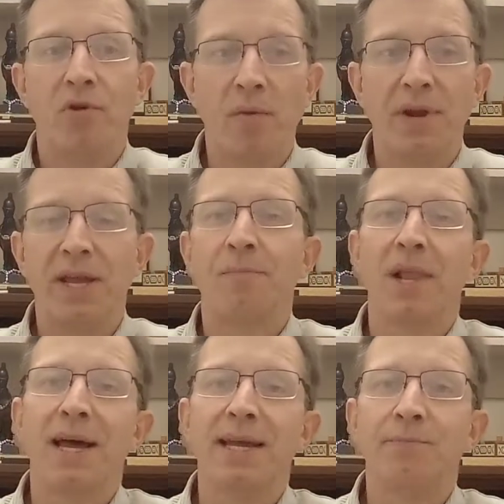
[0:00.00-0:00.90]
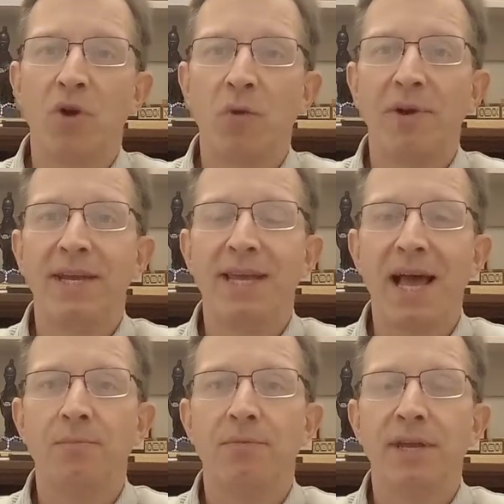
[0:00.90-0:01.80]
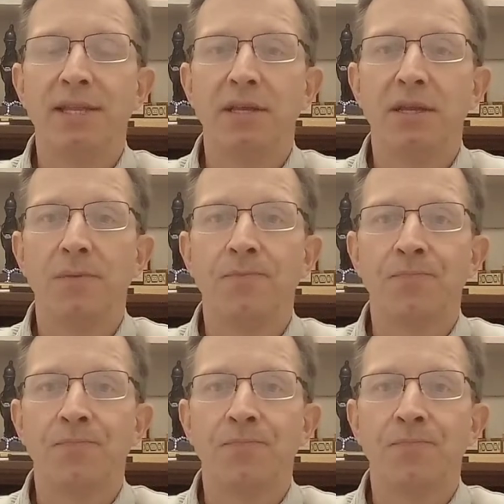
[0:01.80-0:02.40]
properly applied, properly calibrated.